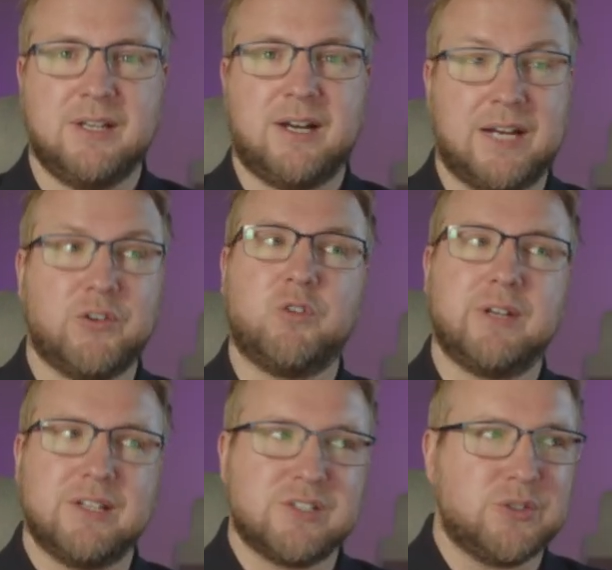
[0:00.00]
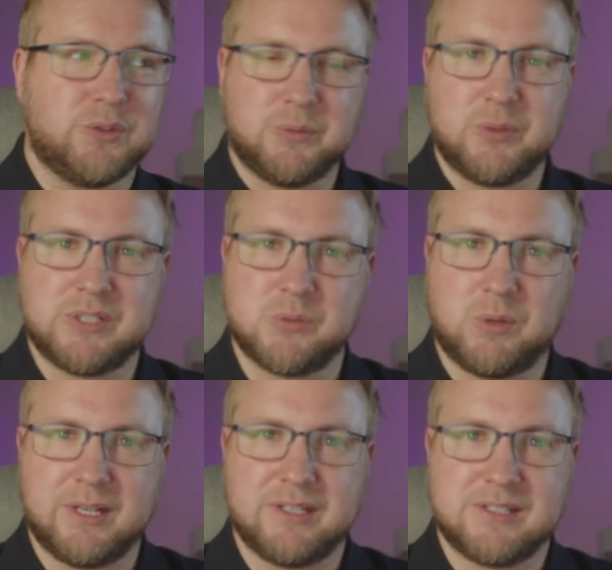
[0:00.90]
I've already installed it, which is
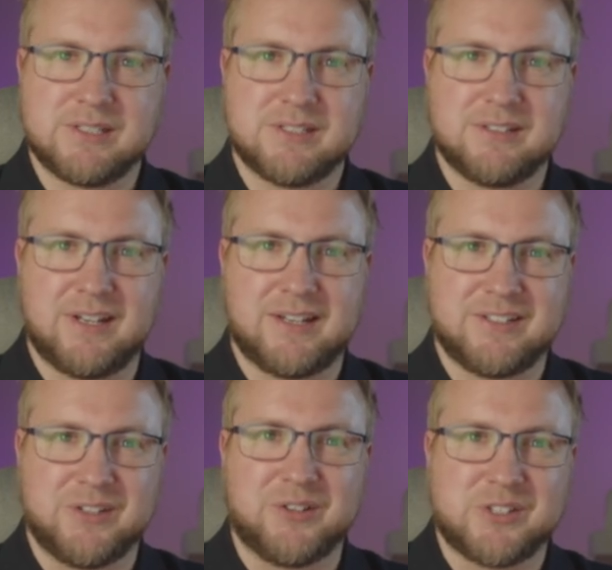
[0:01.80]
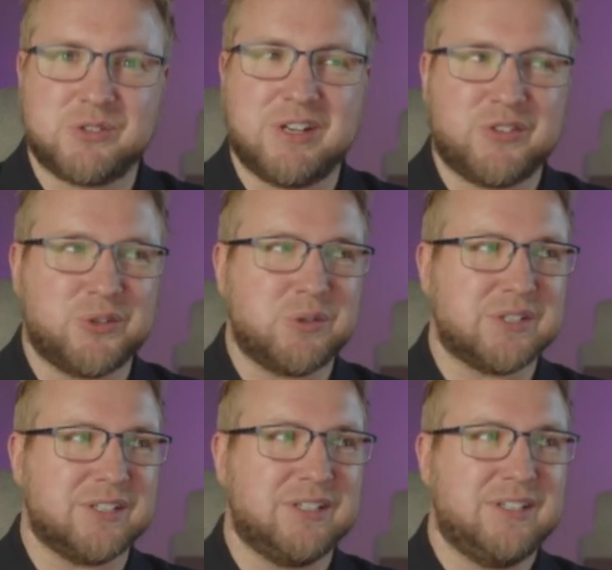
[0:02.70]
why it's uh, gone straight through
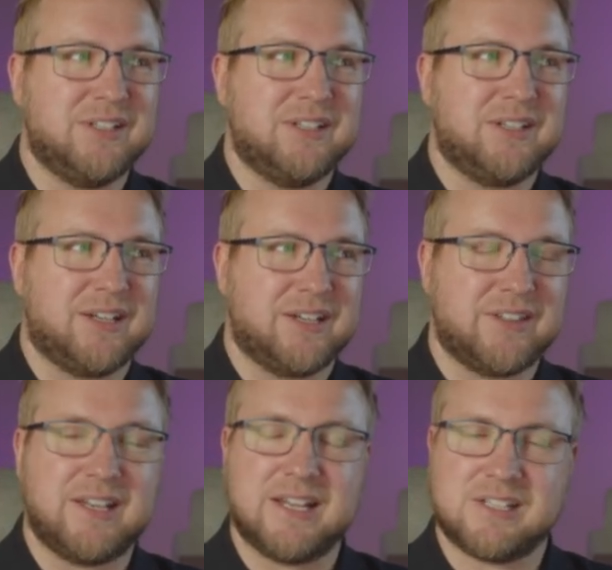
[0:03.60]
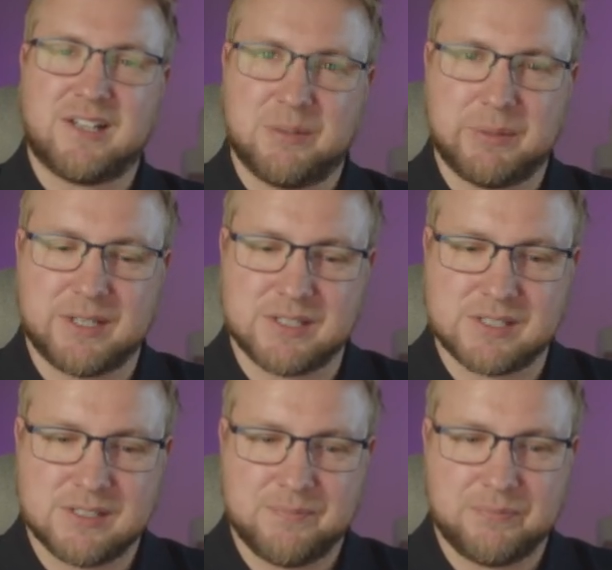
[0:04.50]
to uh, the next line,
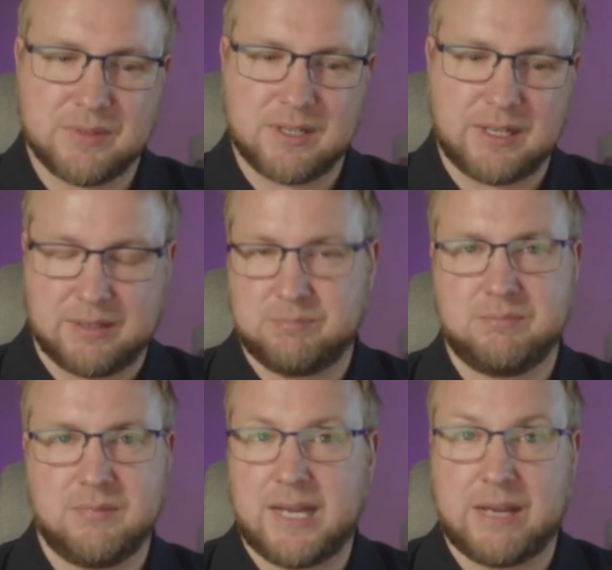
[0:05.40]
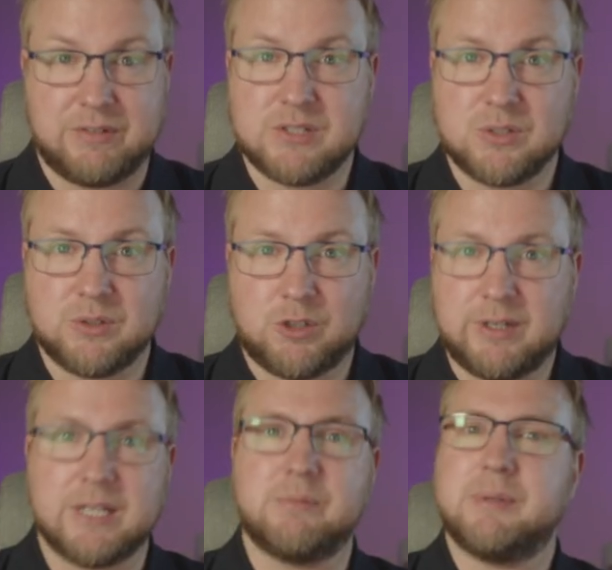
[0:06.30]
because I have installed it
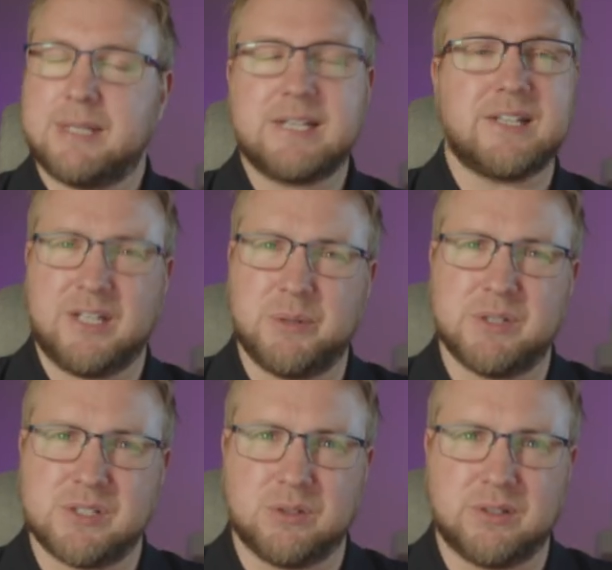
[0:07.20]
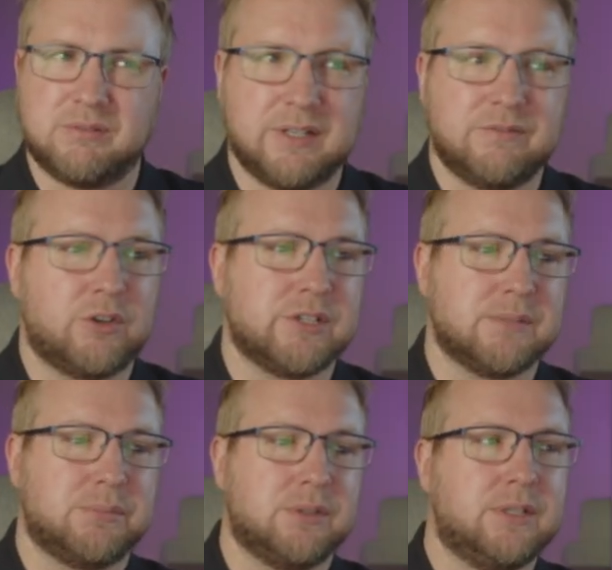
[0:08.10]
already. So that's how you install it, right? Very
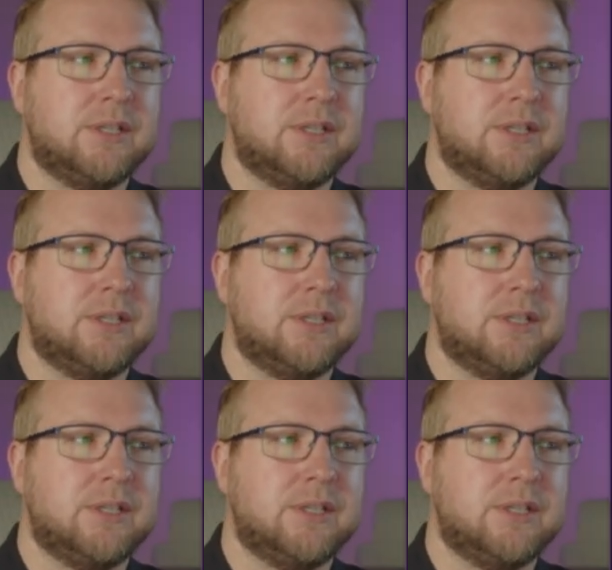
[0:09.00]
simple.